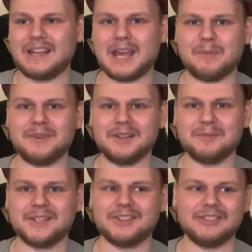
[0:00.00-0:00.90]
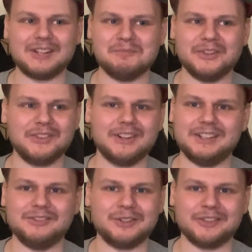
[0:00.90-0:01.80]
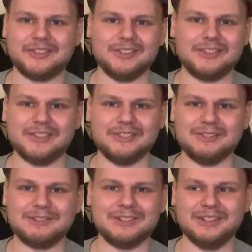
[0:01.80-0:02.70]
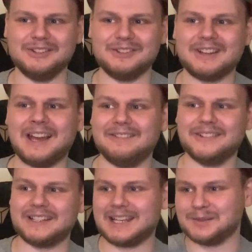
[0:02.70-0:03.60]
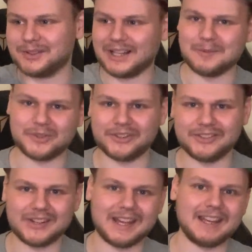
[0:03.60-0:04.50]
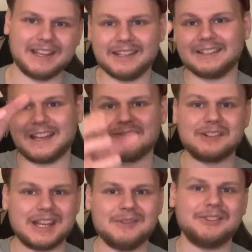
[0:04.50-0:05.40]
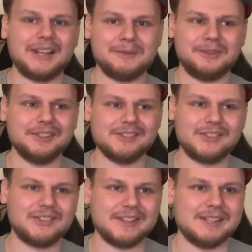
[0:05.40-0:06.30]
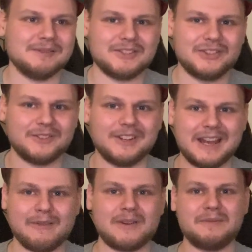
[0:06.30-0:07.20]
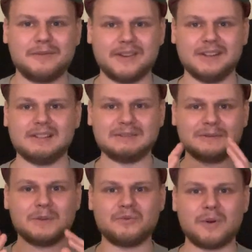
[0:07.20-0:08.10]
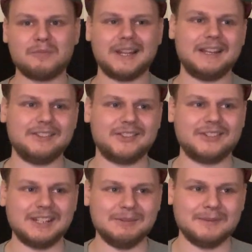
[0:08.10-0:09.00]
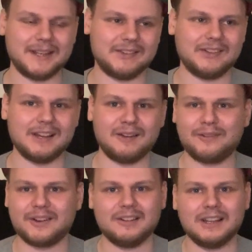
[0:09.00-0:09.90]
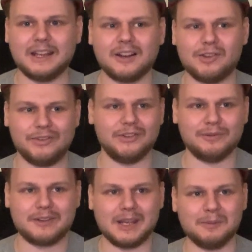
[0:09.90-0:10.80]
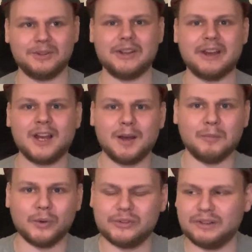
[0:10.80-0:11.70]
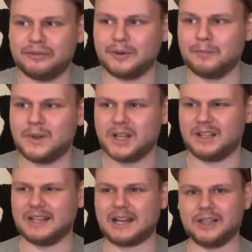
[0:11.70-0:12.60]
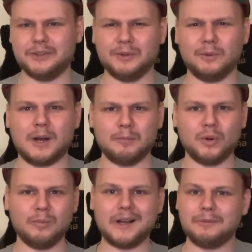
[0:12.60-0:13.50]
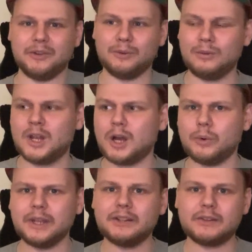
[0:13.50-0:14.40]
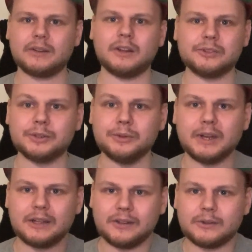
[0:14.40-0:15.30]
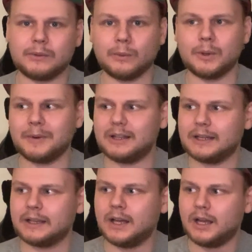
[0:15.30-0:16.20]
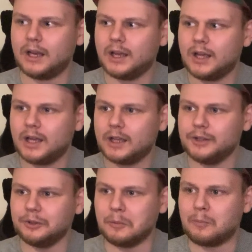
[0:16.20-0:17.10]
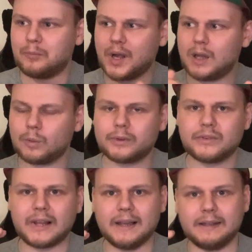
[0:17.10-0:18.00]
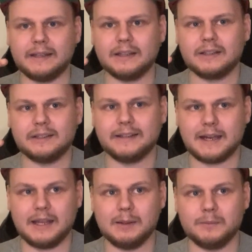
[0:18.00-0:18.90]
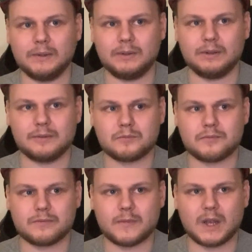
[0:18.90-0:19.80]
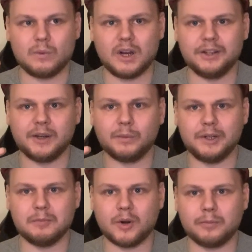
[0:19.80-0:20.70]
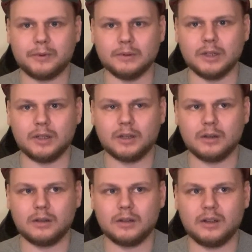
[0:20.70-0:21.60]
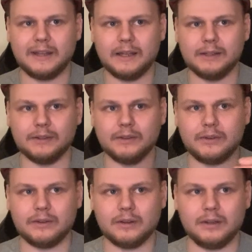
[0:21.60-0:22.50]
Epic, because I'm just not interested to, have a games library there and have a games library on Steam. I just want to have everything one place, Steam, that's it. I've got like hundreds of games there, mostly from like Humble Bundle. Oh yeah, that's another good idea to talk about, like, bulk selling games while not very popular, and